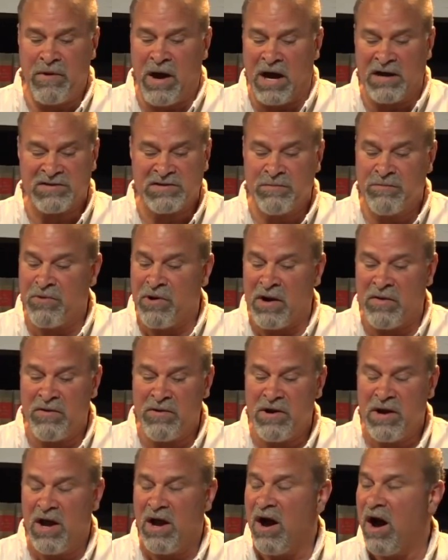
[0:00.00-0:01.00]
awesome
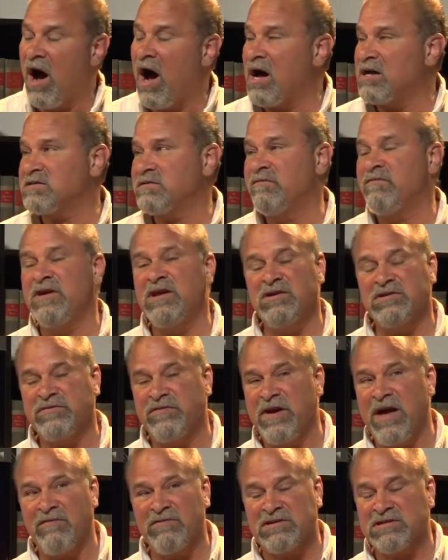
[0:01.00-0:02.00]
brother. Awesome videos. If
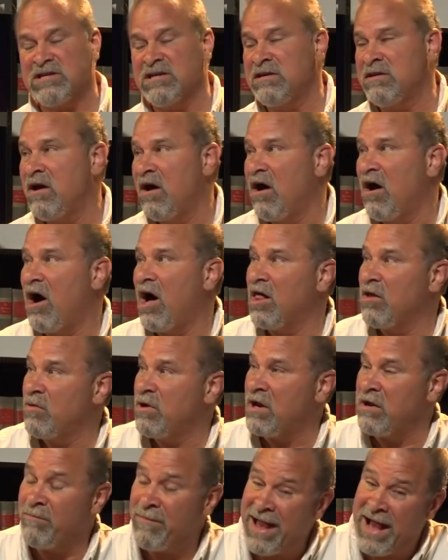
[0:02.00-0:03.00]
you haven't seen Hollywood
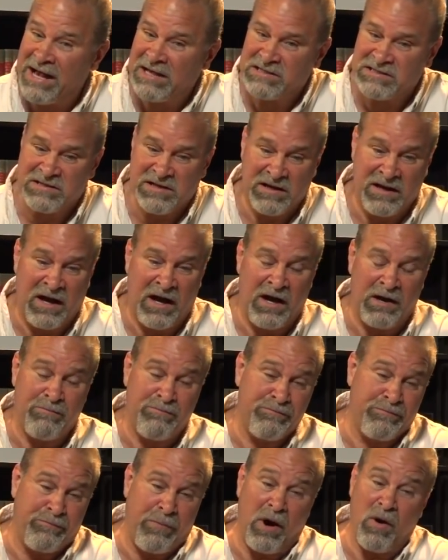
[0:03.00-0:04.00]
Unmasked,
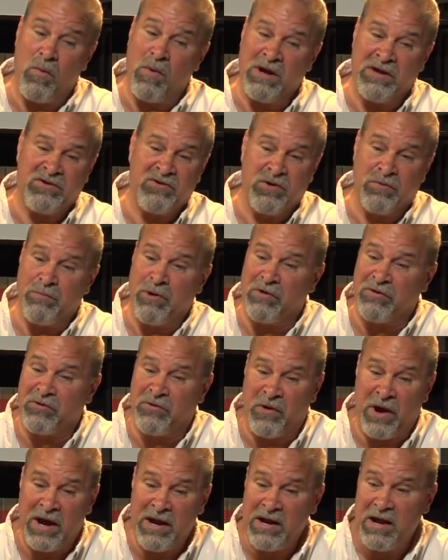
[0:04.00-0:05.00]
part one and two are both
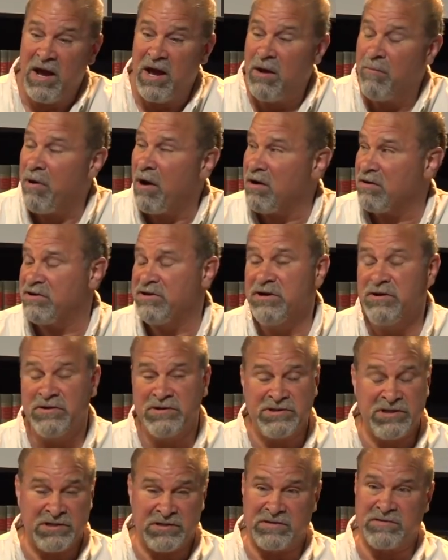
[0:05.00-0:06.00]
great. Part two
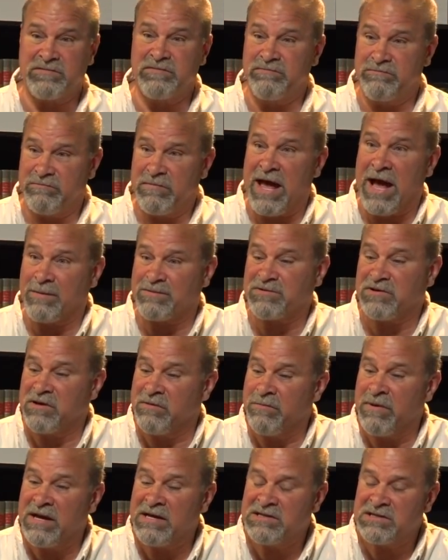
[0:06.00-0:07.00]
is just
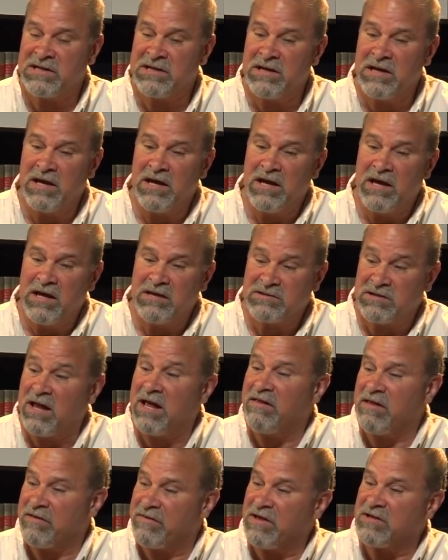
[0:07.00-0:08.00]
absolutely amazing. It's a
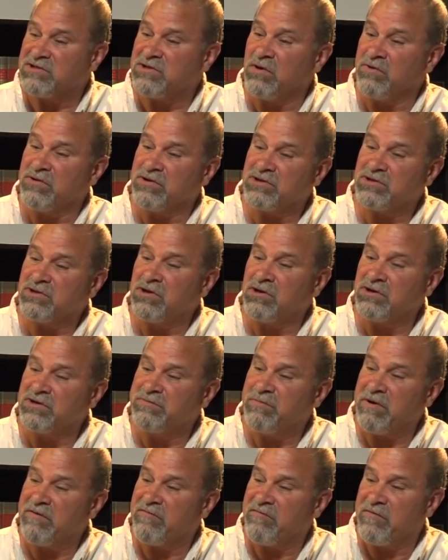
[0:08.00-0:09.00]
lot like they sold their souls,
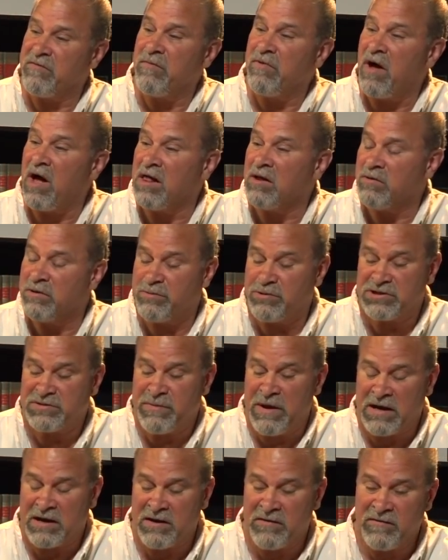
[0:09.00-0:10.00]
but from the Hollywood
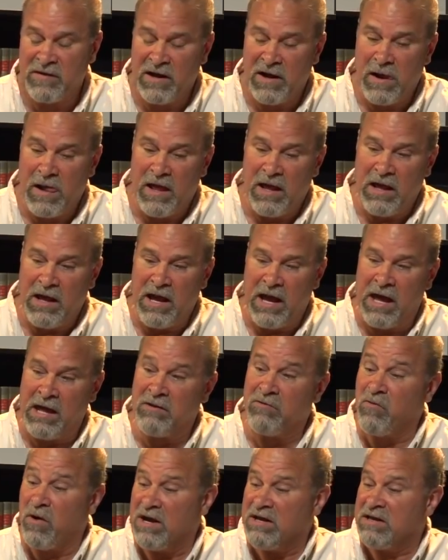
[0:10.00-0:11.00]
perspective,
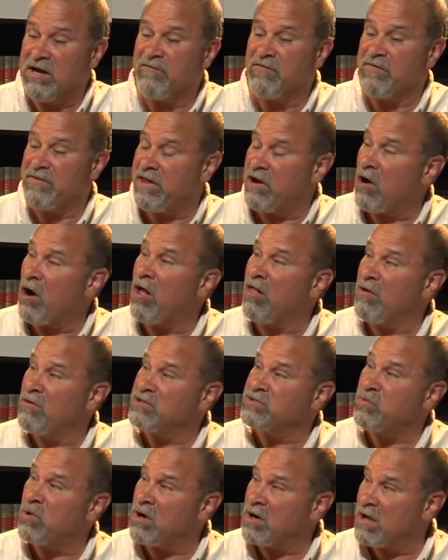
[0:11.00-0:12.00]
and quite different than our
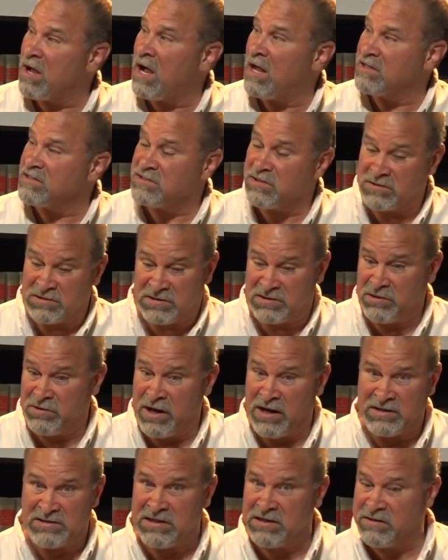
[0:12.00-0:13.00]
Hollywood's War on God. So it's, you're
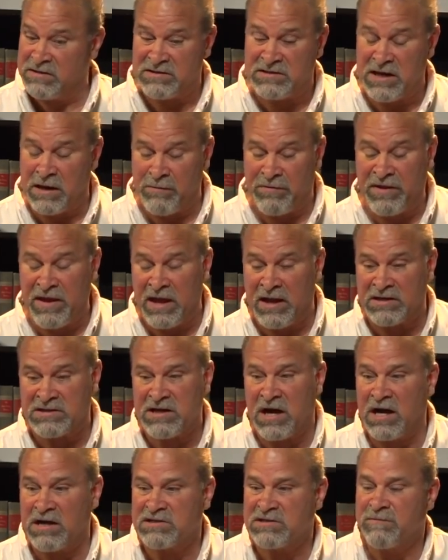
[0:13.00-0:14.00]
not seeing the same thing. It's
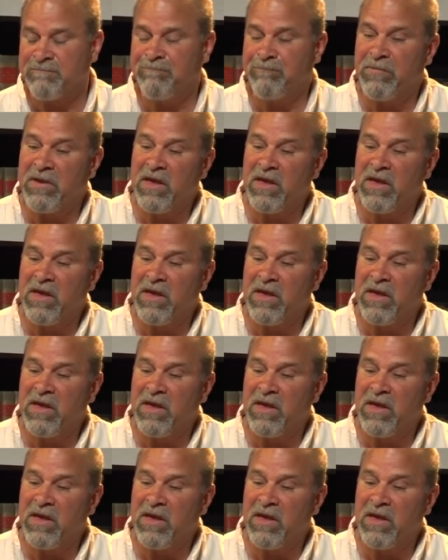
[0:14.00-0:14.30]
awesome.